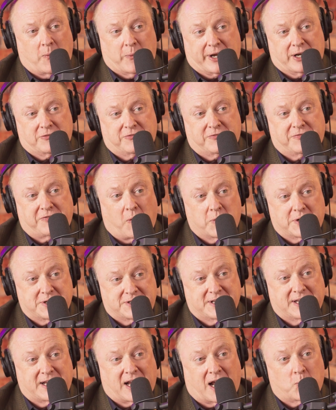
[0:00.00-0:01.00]
we going to
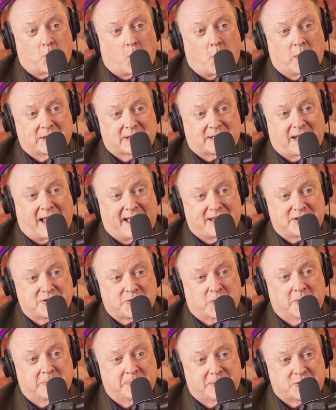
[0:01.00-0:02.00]
focus in on one
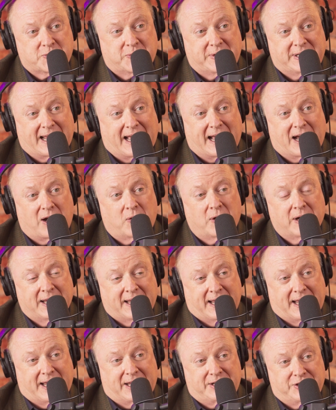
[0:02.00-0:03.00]
classroom between now
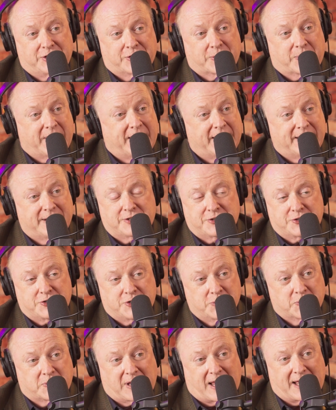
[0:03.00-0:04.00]
and year end,
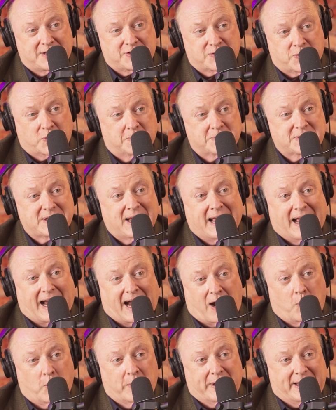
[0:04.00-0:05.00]
2 classrooms?
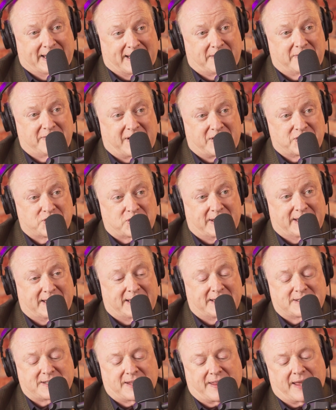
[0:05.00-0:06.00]
How are we going to eventually
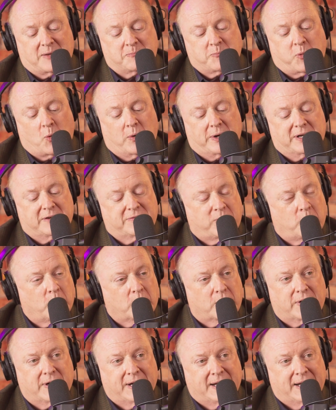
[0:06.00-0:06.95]
get to that point? If we're